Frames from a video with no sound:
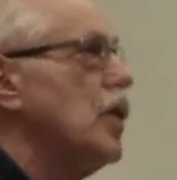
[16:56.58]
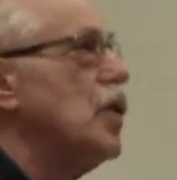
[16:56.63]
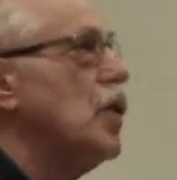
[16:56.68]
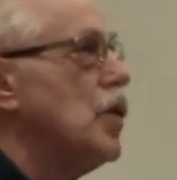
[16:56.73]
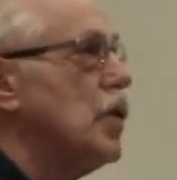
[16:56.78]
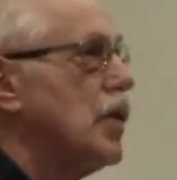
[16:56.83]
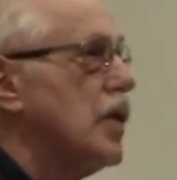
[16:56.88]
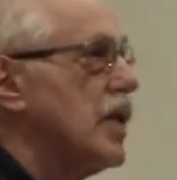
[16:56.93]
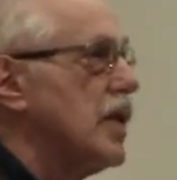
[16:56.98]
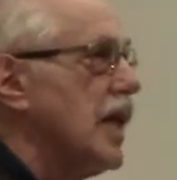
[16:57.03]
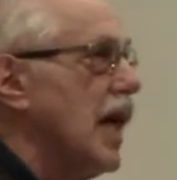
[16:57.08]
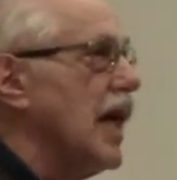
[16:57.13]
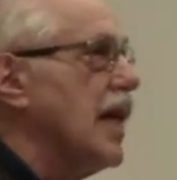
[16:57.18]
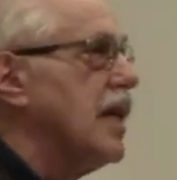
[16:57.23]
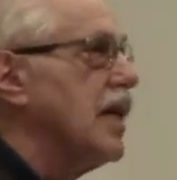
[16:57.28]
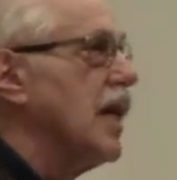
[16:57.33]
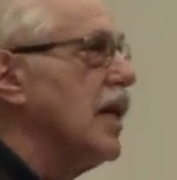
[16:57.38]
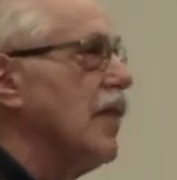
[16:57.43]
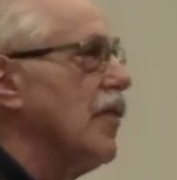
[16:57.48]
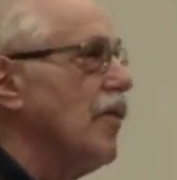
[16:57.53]
Users
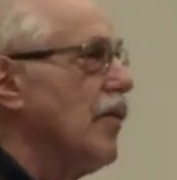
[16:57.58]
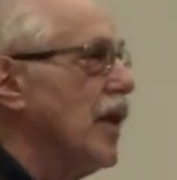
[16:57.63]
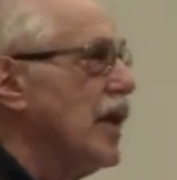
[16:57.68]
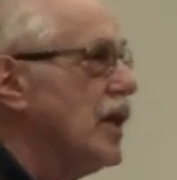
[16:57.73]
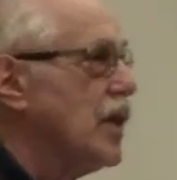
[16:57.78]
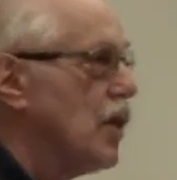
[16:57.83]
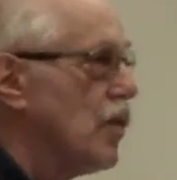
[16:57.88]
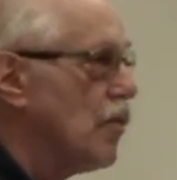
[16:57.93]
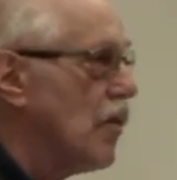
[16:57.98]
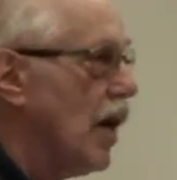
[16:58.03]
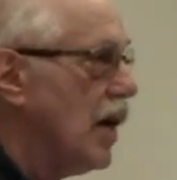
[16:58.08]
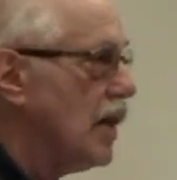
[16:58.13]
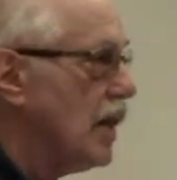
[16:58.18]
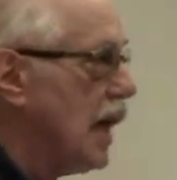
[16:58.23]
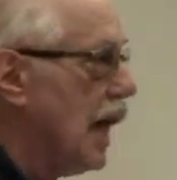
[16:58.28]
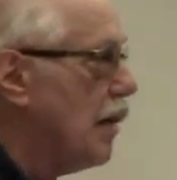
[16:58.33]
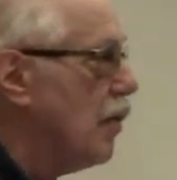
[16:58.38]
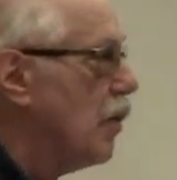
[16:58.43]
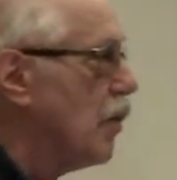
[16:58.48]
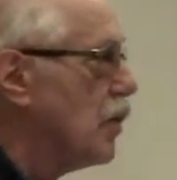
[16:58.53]
Anti-Inflation
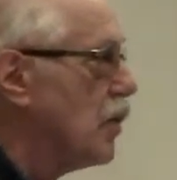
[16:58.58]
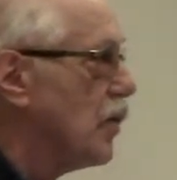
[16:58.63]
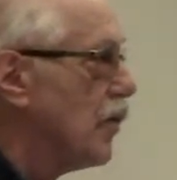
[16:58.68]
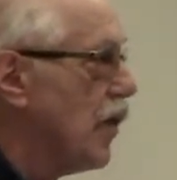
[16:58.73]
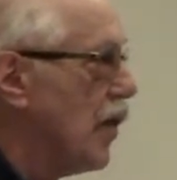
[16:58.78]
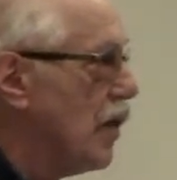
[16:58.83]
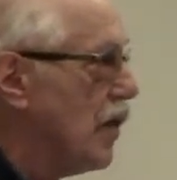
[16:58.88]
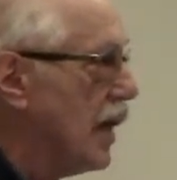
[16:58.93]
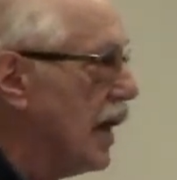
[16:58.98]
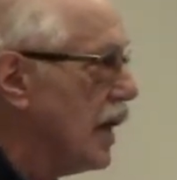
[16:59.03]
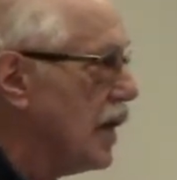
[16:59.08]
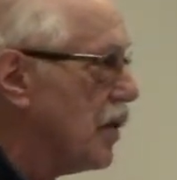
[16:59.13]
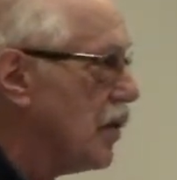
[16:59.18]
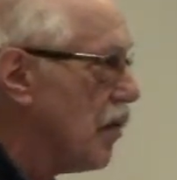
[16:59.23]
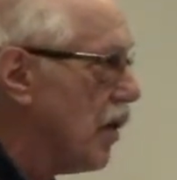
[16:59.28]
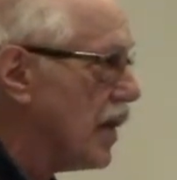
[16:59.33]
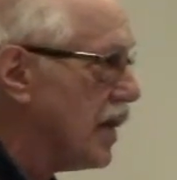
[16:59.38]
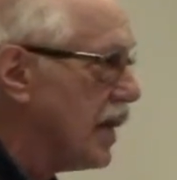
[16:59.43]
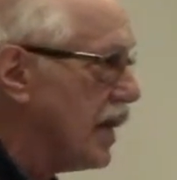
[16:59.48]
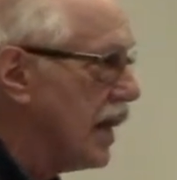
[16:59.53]
Roundtable was very
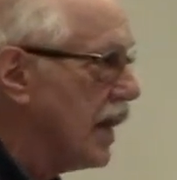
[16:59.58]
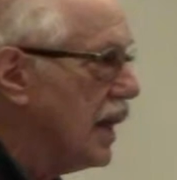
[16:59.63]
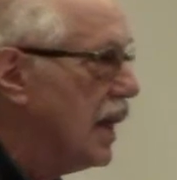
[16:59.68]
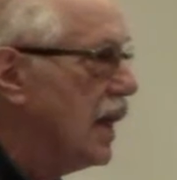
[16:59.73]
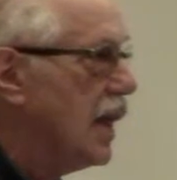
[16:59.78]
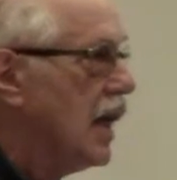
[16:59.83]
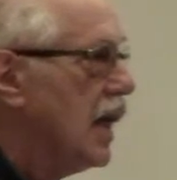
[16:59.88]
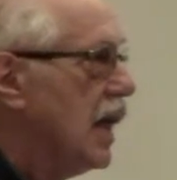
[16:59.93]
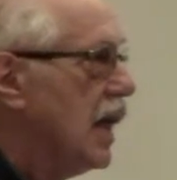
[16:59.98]
interesting